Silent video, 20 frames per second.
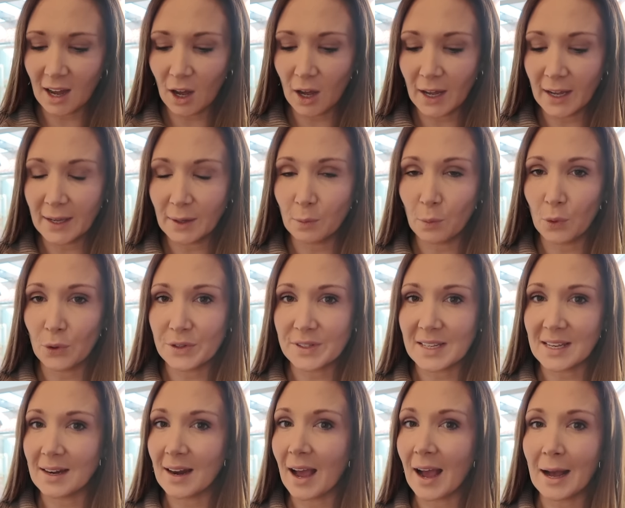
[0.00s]
I was
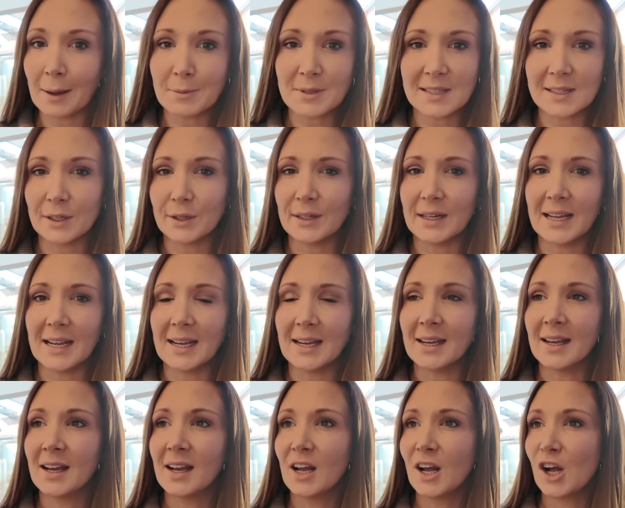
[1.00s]
in
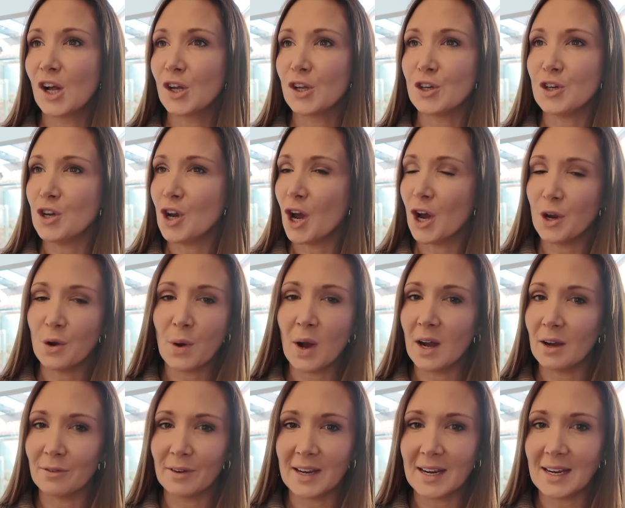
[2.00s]
absolutely no
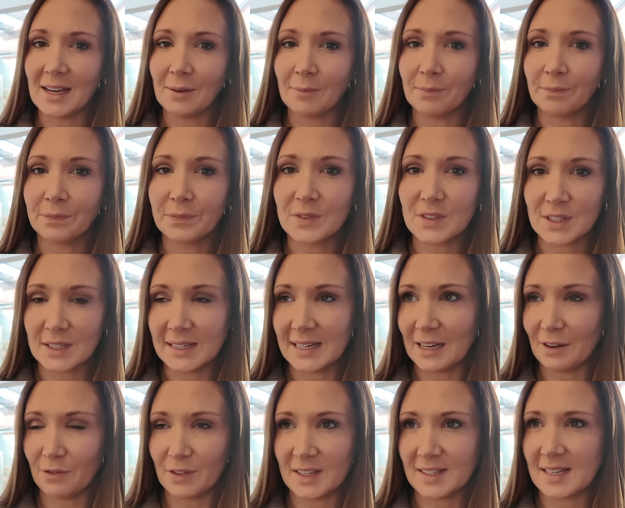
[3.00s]
hurry to
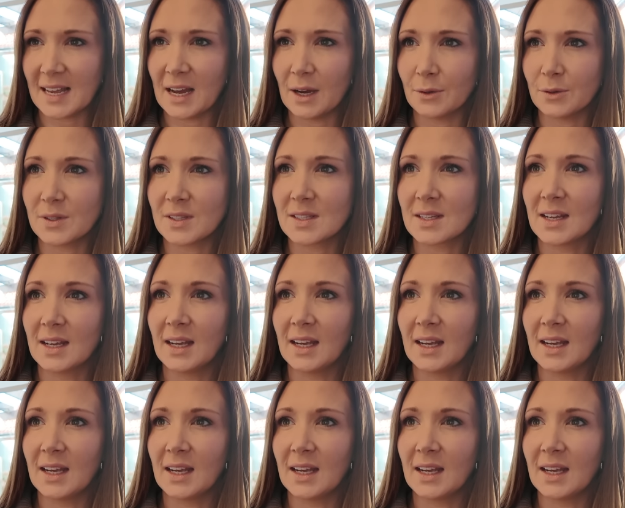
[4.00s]
leave this house.